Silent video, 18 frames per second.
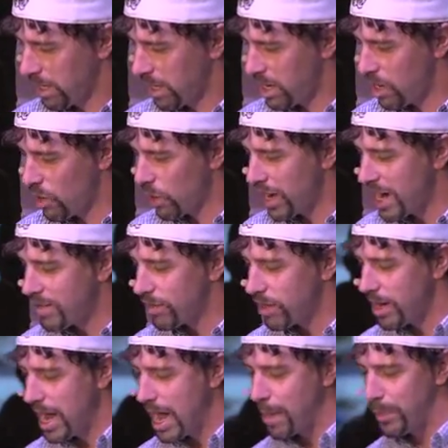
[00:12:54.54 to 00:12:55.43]

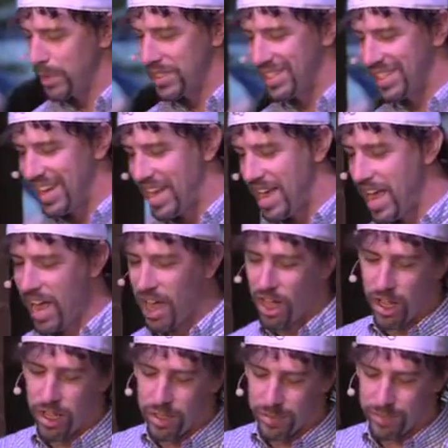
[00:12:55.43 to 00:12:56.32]
Whatever Happened to
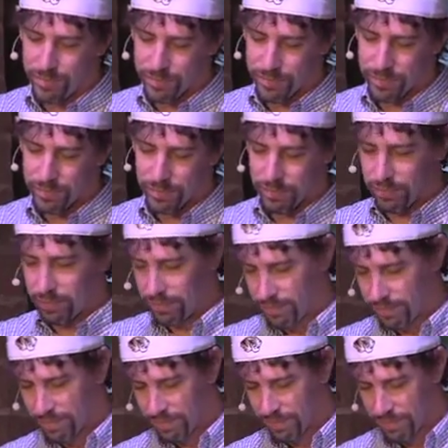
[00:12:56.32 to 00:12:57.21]
Hell,
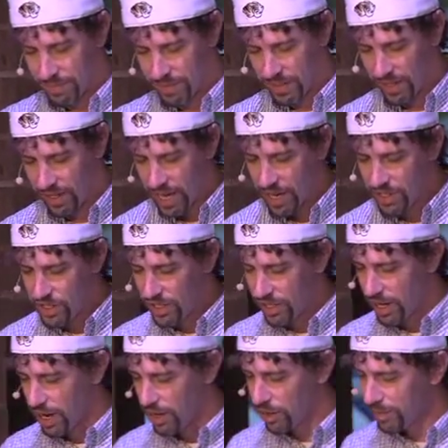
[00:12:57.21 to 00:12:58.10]
catchy
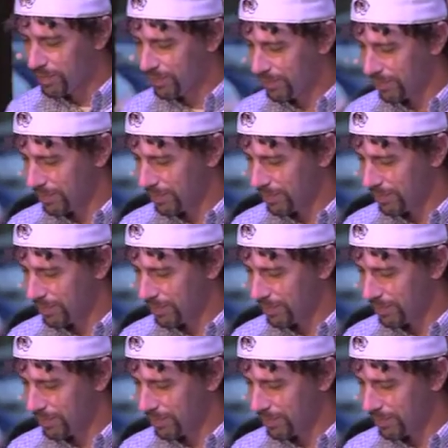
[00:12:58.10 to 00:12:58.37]
title,